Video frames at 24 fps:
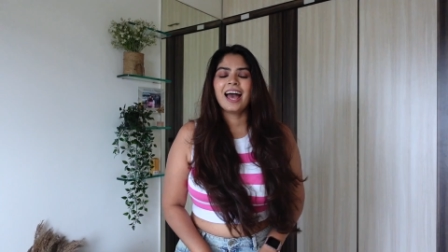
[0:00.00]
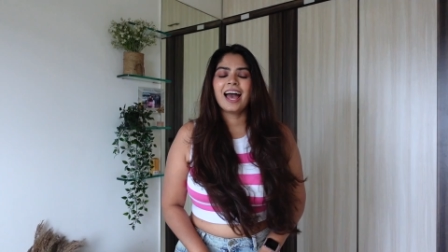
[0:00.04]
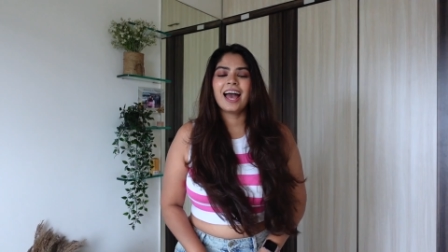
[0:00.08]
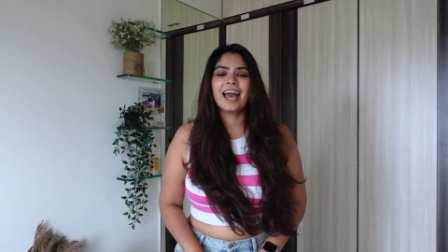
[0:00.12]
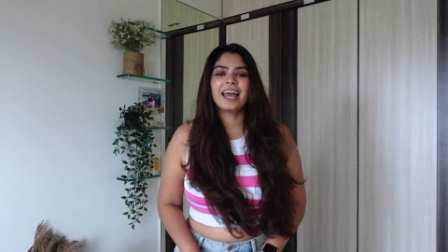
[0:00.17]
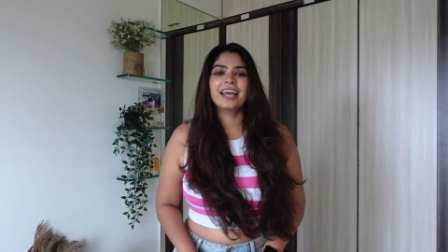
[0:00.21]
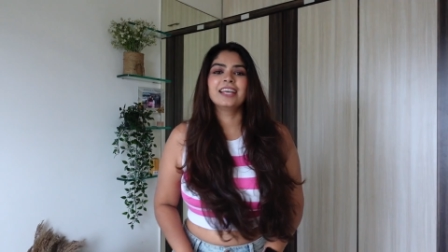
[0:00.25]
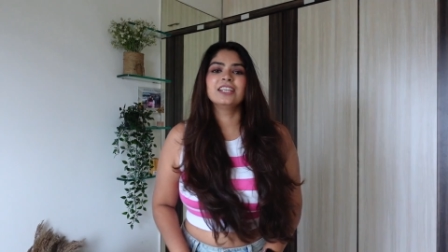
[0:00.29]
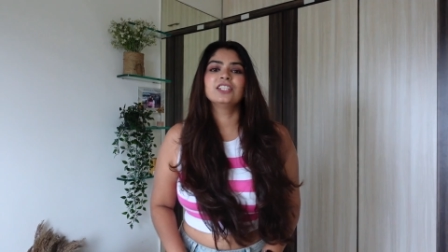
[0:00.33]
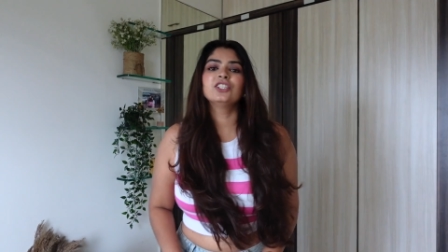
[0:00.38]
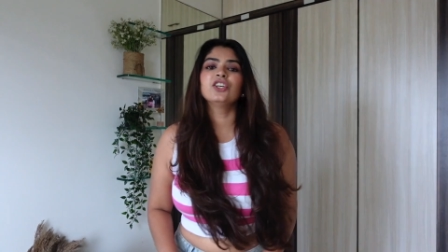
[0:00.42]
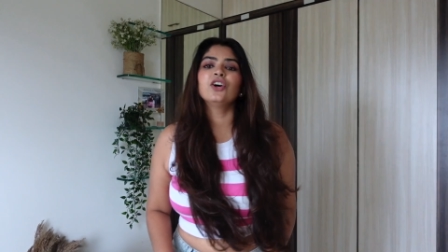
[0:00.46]
Hi,
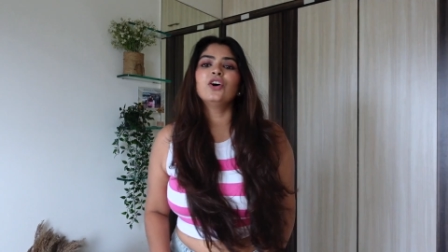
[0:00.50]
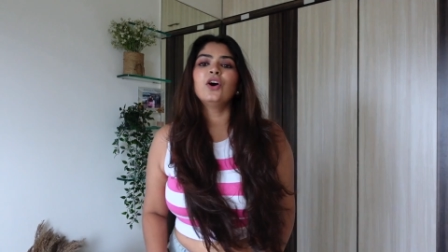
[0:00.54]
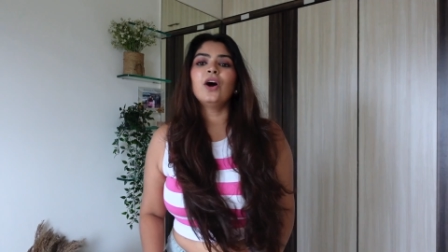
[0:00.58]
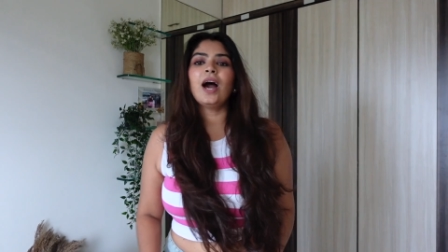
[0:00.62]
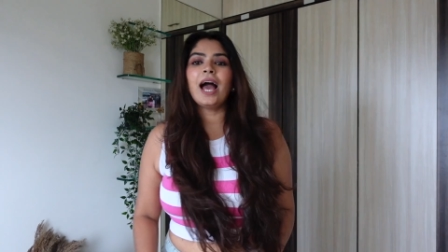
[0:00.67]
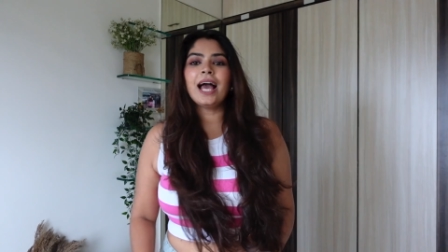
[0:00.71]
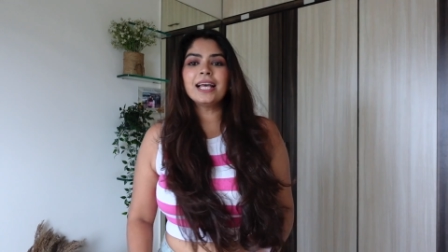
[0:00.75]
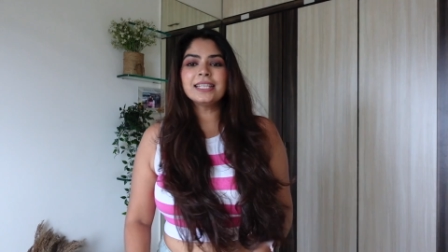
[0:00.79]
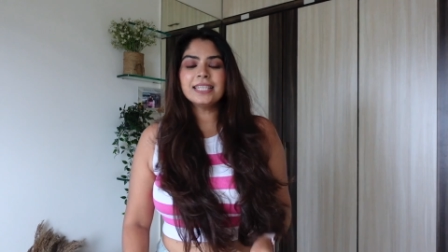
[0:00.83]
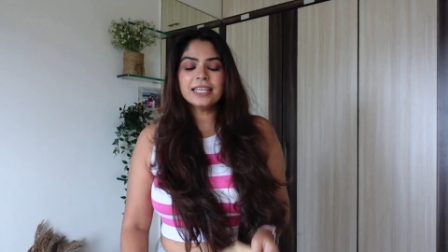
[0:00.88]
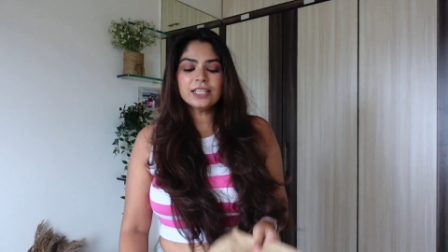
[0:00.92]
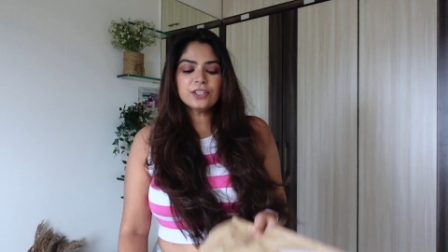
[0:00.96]
so
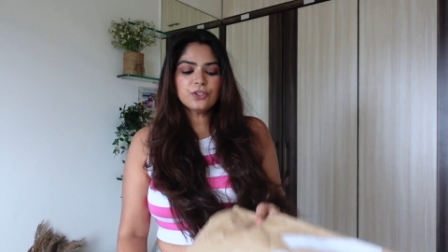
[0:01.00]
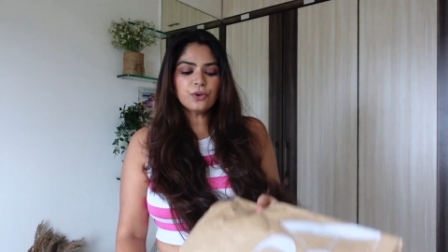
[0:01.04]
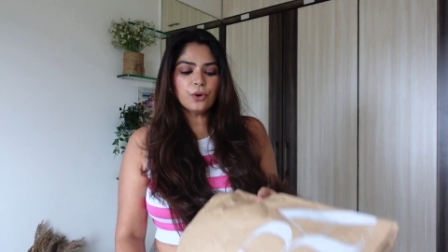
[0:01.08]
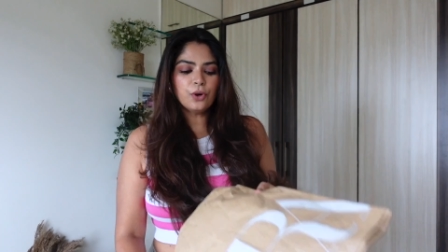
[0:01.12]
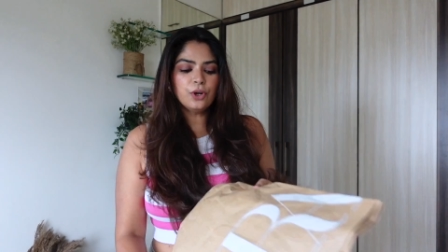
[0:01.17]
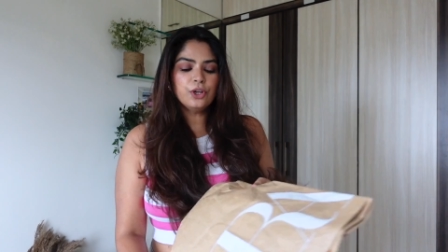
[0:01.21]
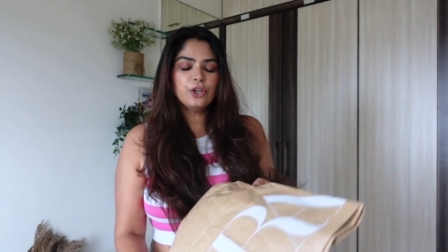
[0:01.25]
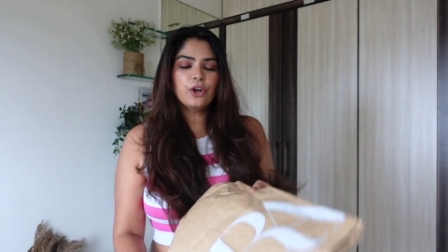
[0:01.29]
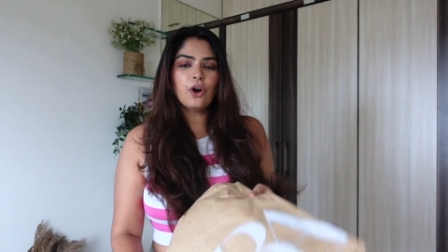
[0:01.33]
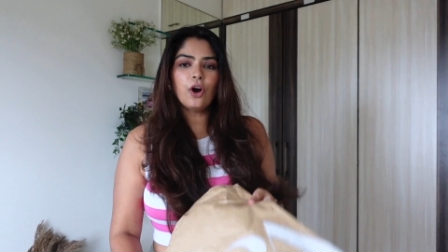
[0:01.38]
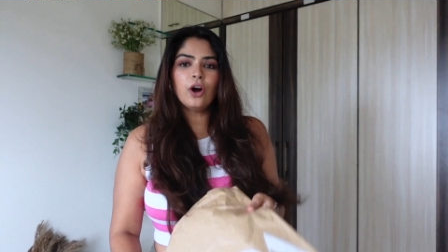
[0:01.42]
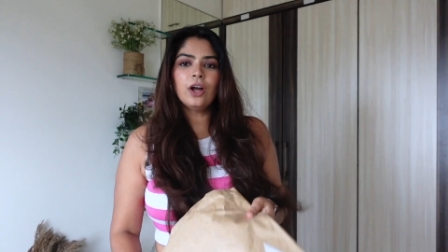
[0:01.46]
as I
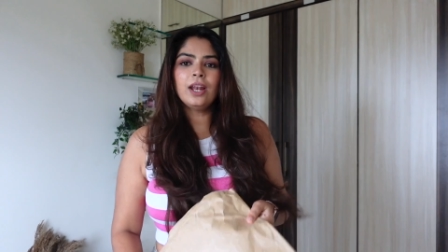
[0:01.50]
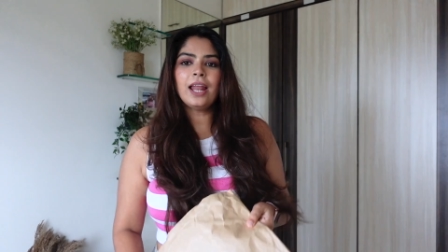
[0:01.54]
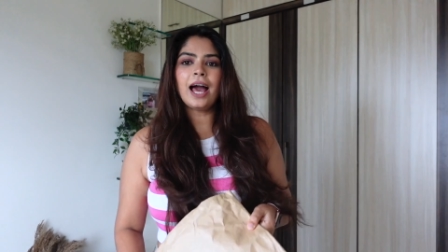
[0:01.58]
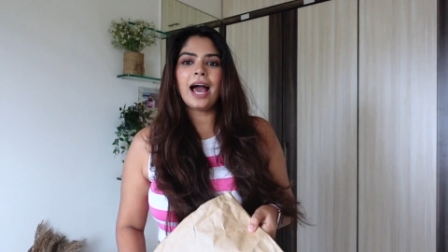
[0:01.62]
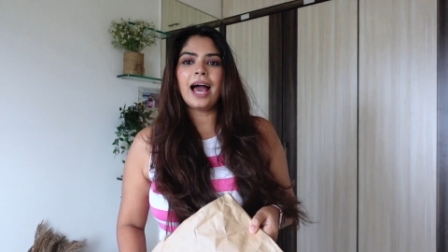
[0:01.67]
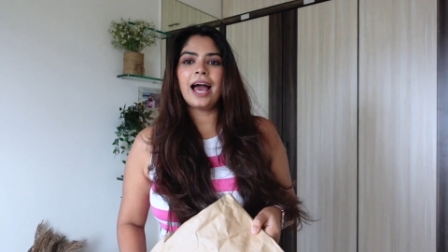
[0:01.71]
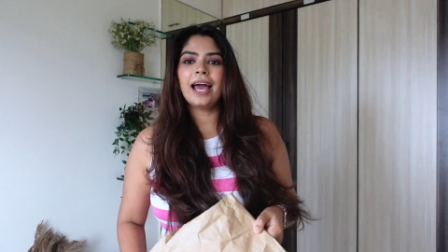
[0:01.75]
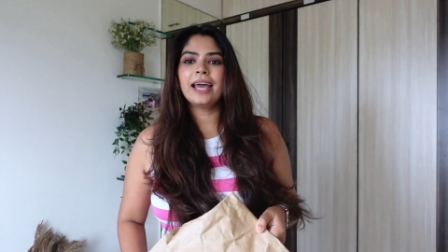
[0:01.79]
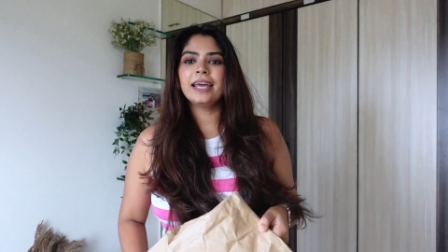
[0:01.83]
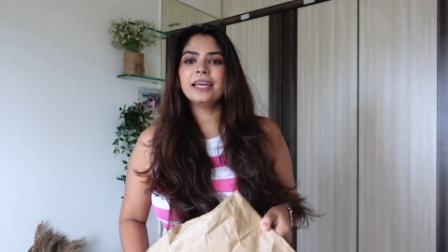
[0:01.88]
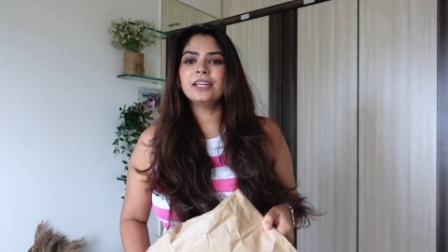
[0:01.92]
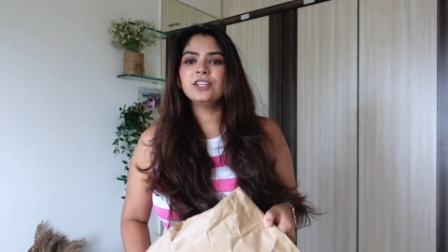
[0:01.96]
told you all,
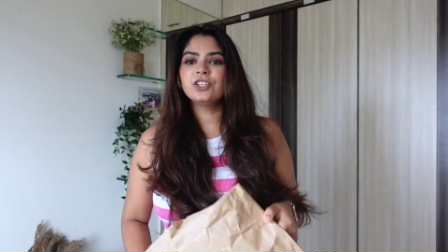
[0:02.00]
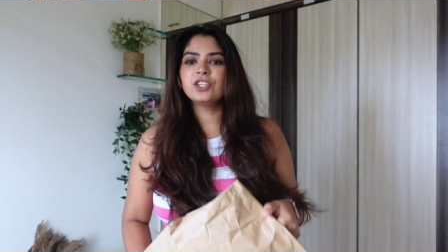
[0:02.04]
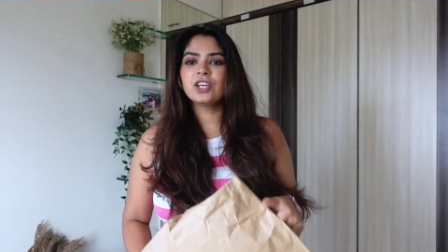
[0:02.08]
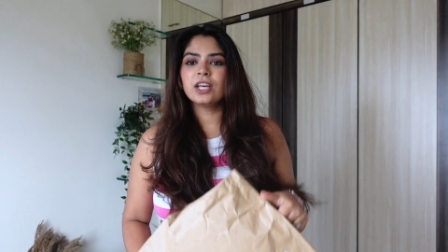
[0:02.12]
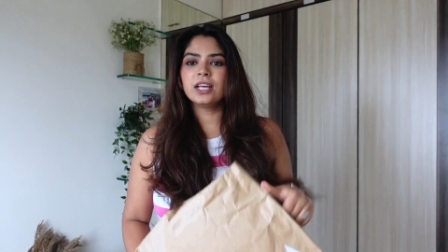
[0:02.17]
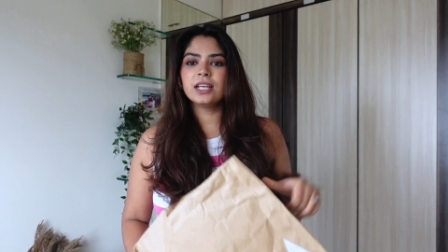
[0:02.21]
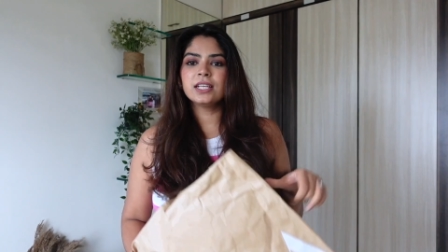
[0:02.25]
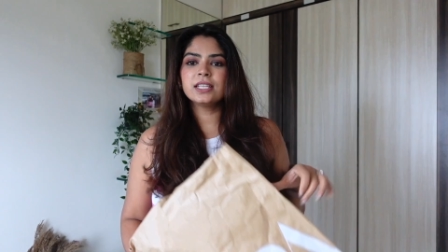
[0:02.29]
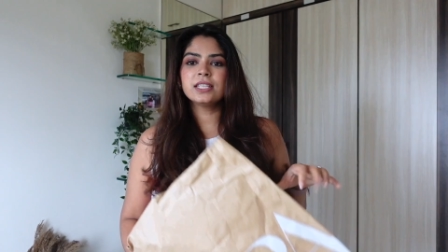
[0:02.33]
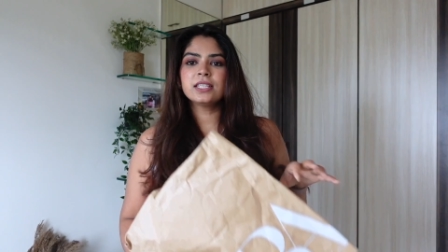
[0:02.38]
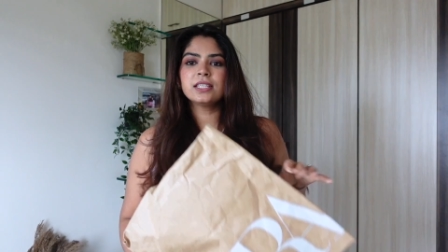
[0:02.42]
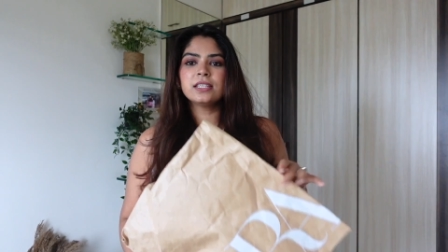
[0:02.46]
I
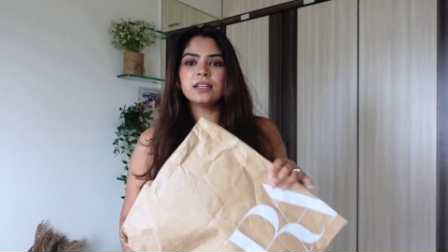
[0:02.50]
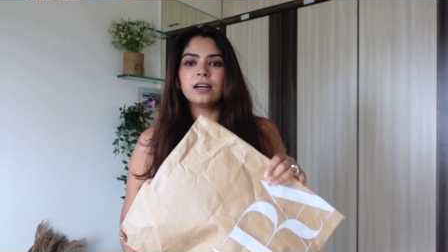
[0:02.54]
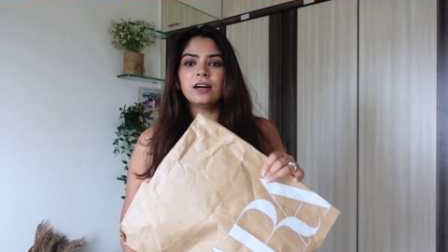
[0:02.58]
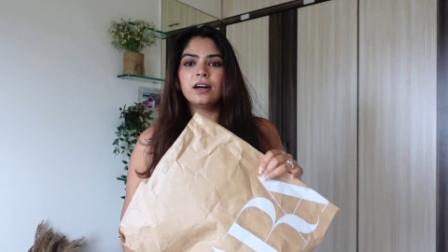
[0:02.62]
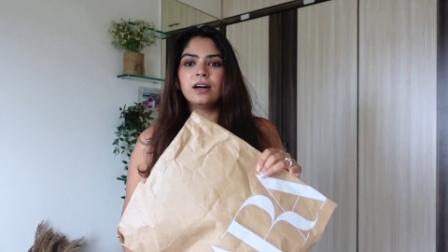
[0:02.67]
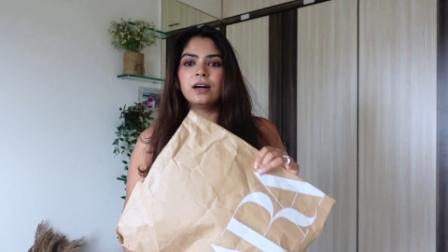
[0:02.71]
just